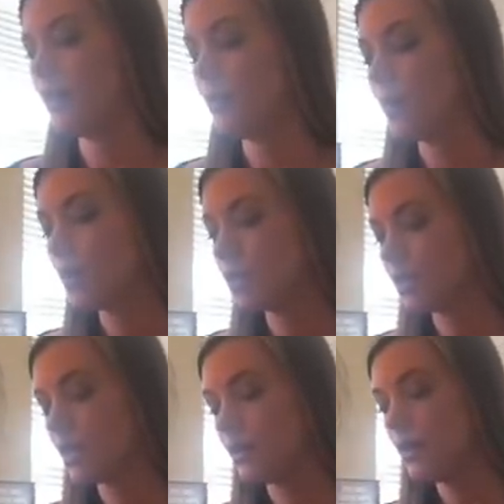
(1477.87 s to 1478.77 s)
the
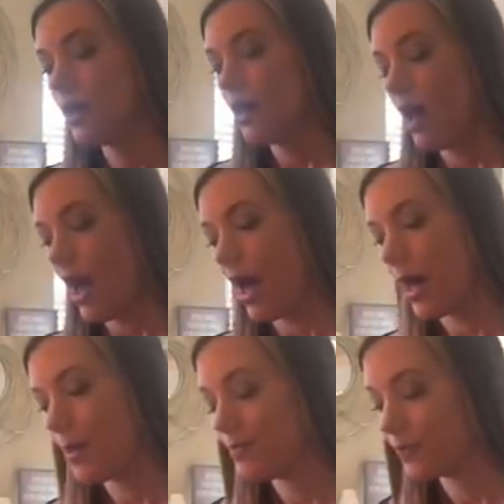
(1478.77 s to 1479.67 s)
person
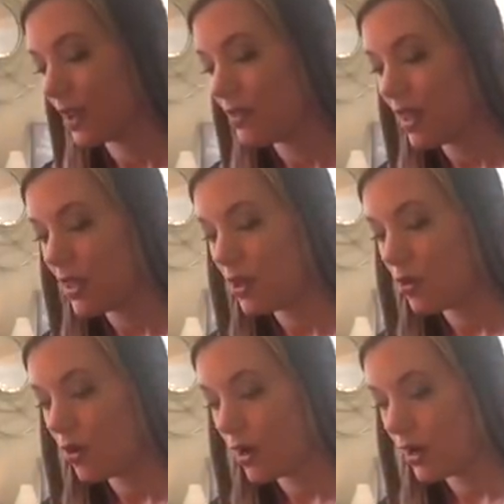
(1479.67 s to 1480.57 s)
that
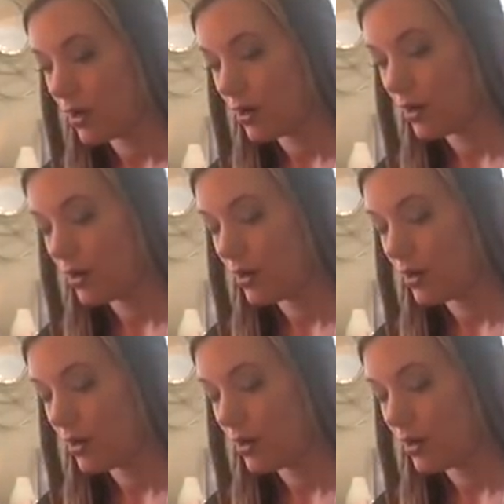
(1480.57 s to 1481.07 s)
you're